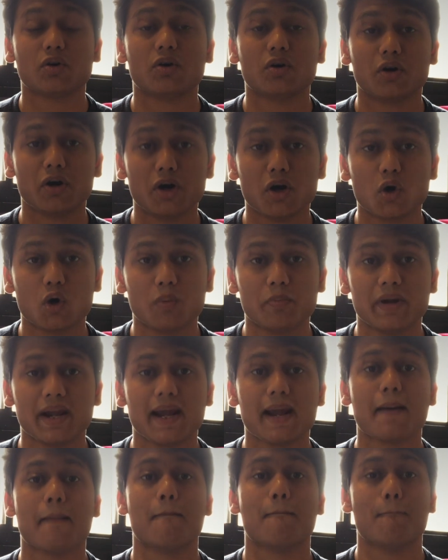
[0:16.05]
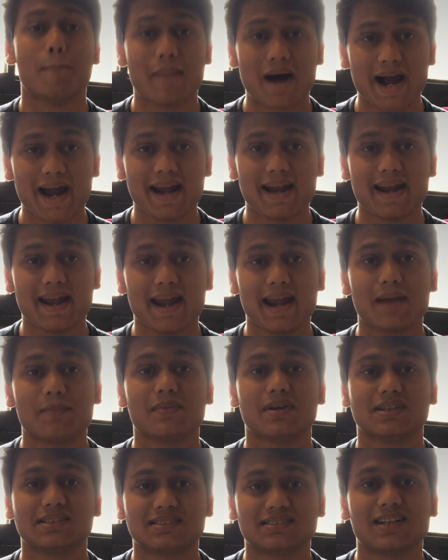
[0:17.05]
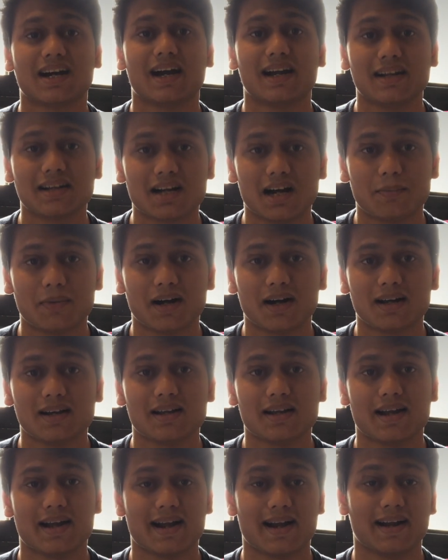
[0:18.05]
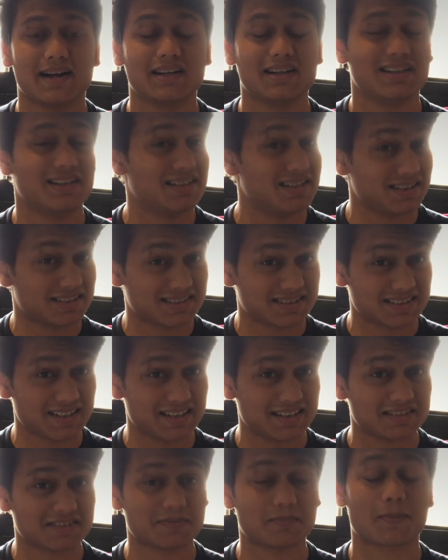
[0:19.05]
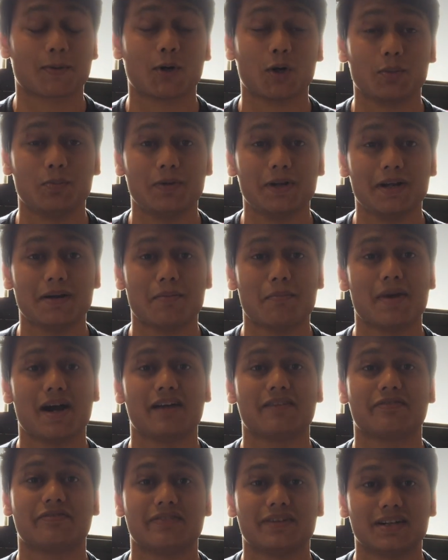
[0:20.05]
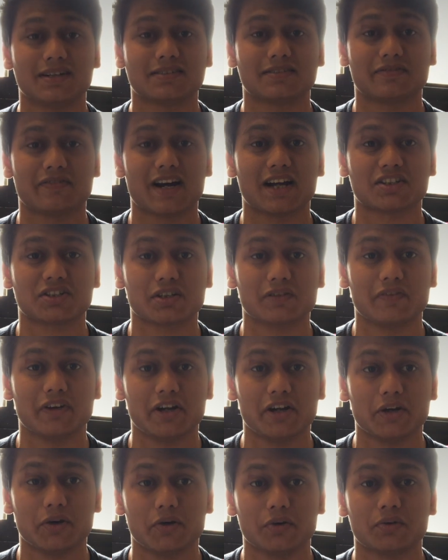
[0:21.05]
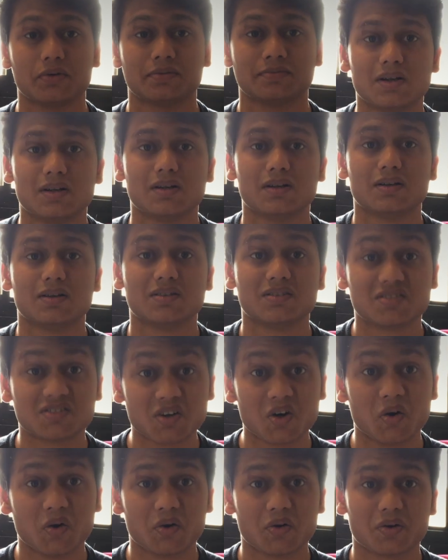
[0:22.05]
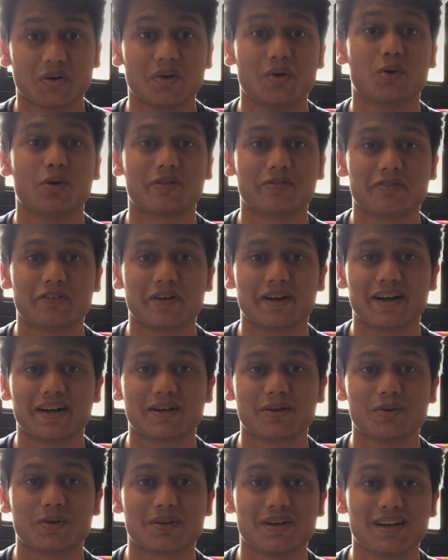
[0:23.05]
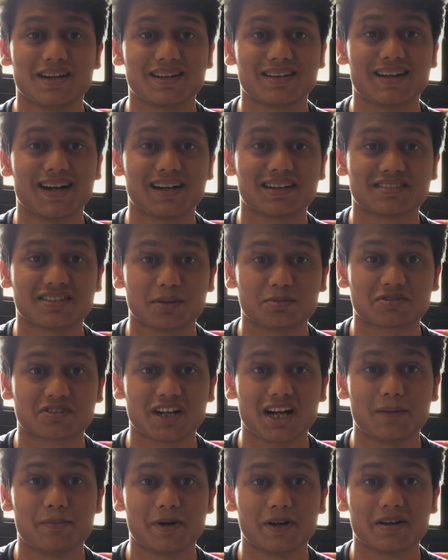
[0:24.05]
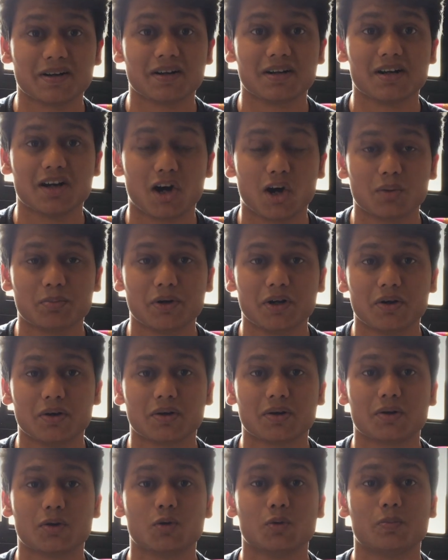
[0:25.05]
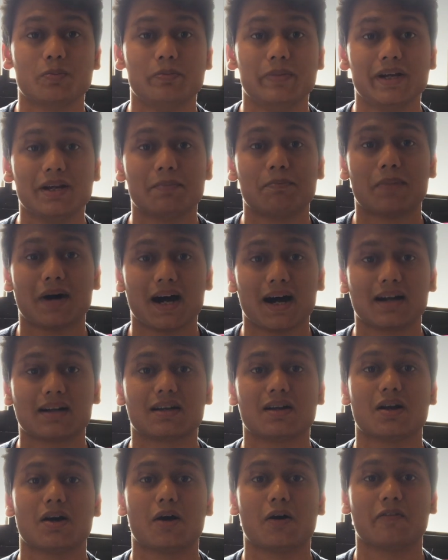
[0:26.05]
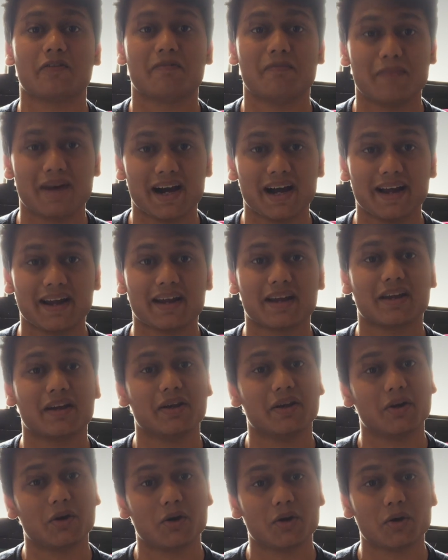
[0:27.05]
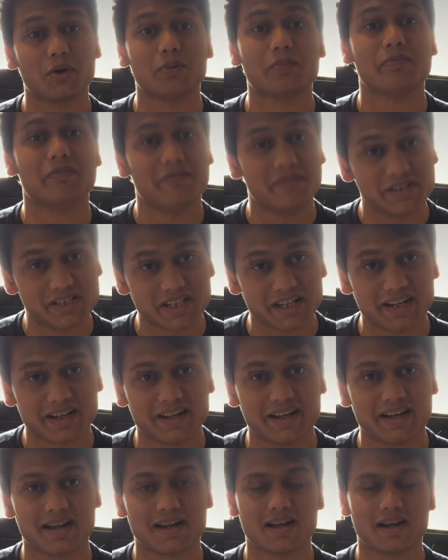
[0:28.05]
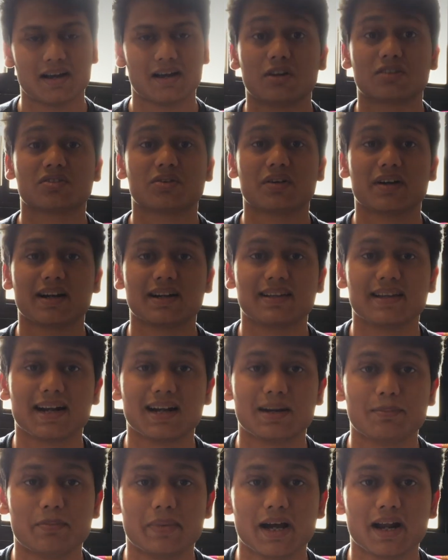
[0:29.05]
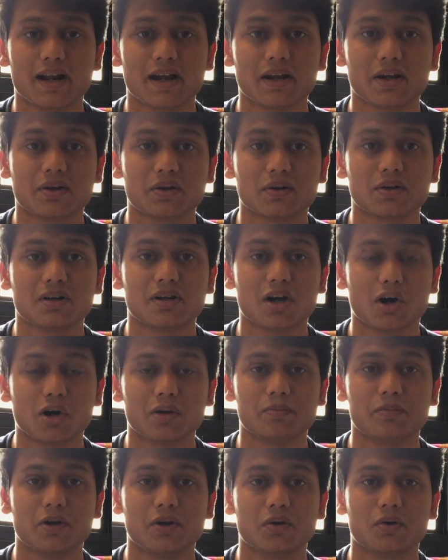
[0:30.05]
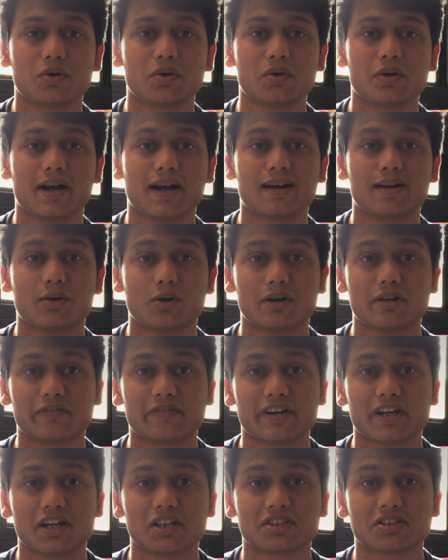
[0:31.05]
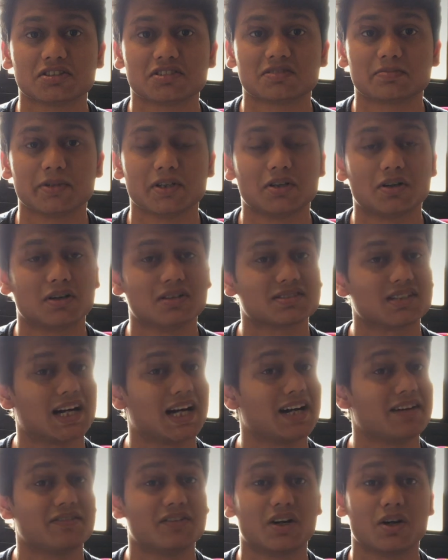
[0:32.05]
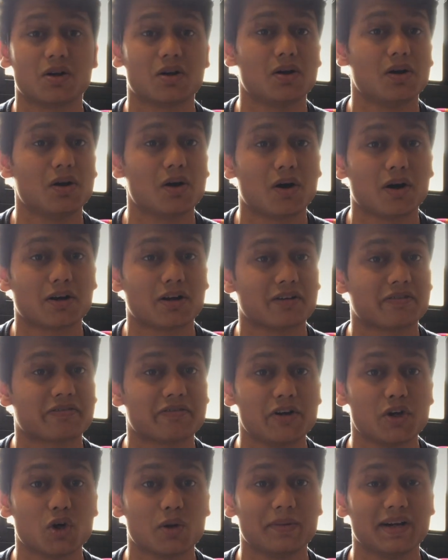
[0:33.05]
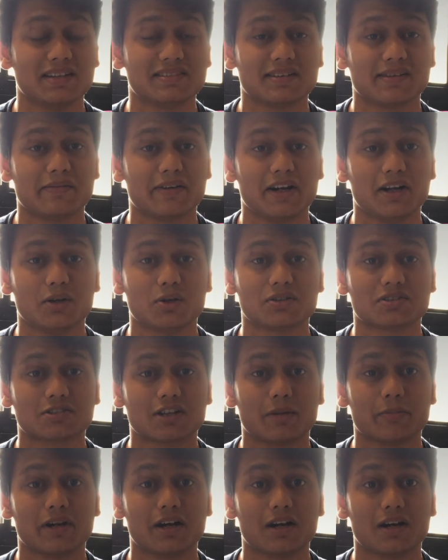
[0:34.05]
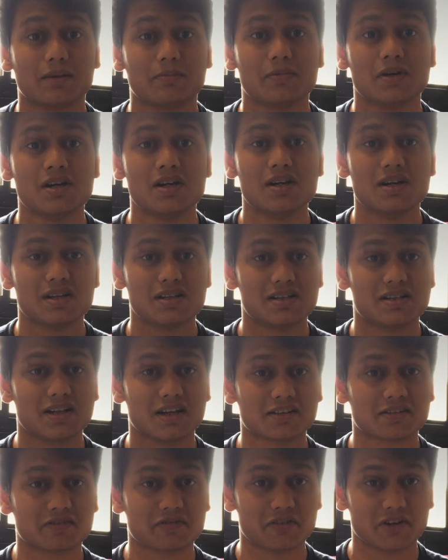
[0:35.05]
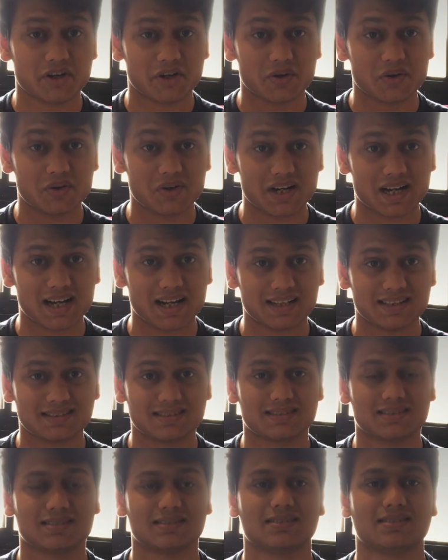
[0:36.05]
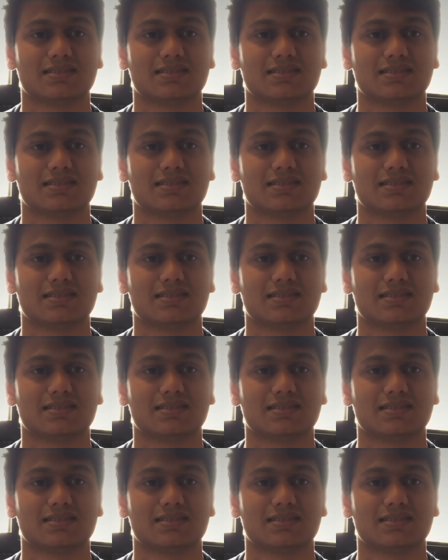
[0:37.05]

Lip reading: who don't know me, my name is Sahil Kamal and this is probably my first fashion video. So don't forget to click that subscribe button down below to be part of my YouTube journey. Also hit that bell icon down below to get notifications because I've got a lot of new amazing videos coming up just for you guys.